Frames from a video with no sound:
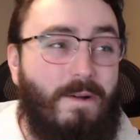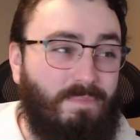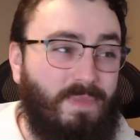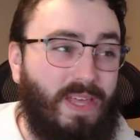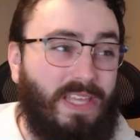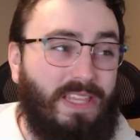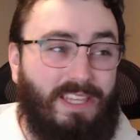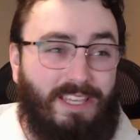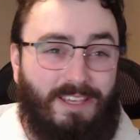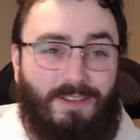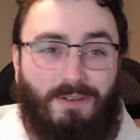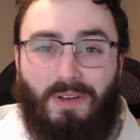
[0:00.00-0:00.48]

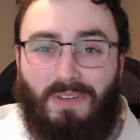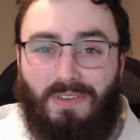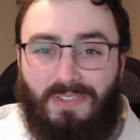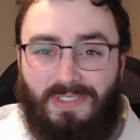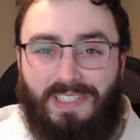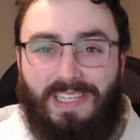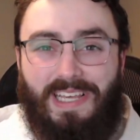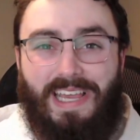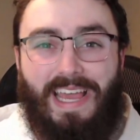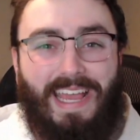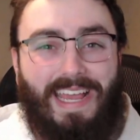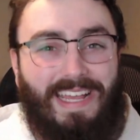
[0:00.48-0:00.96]
that the
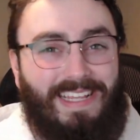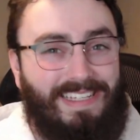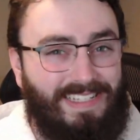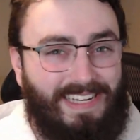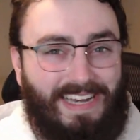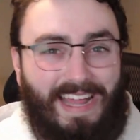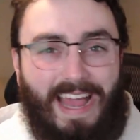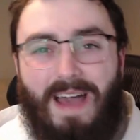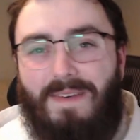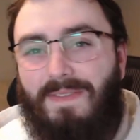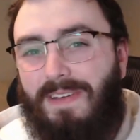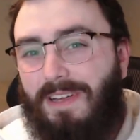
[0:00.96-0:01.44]
UFC
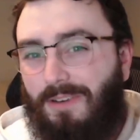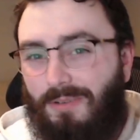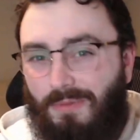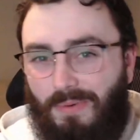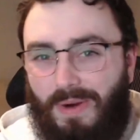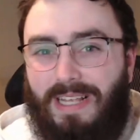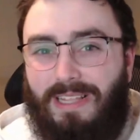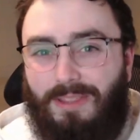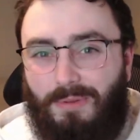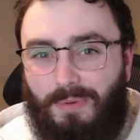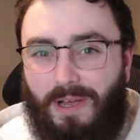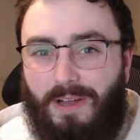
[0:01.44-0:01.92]
isn't having
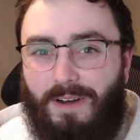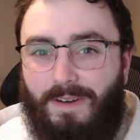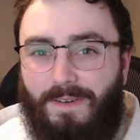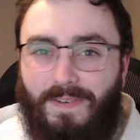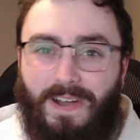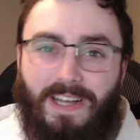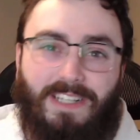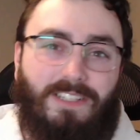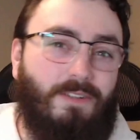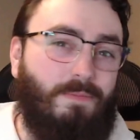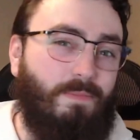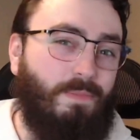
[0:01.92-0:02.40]
great 300
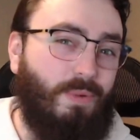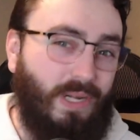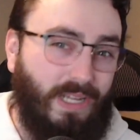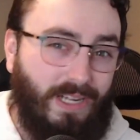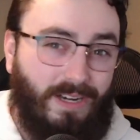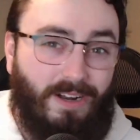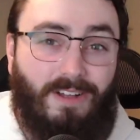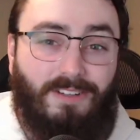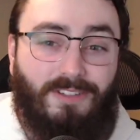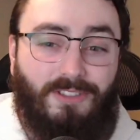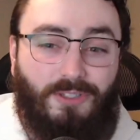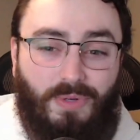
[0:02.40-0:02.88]
fights and putting
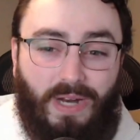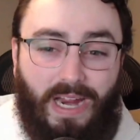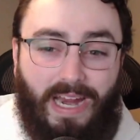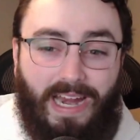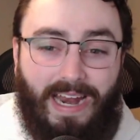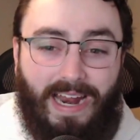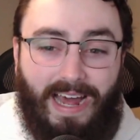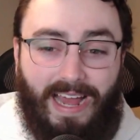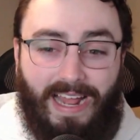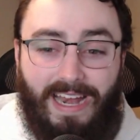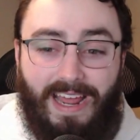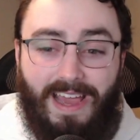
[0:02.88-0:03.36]
it all in
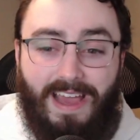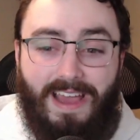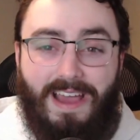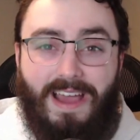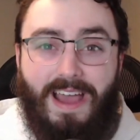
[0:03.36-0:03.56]
299.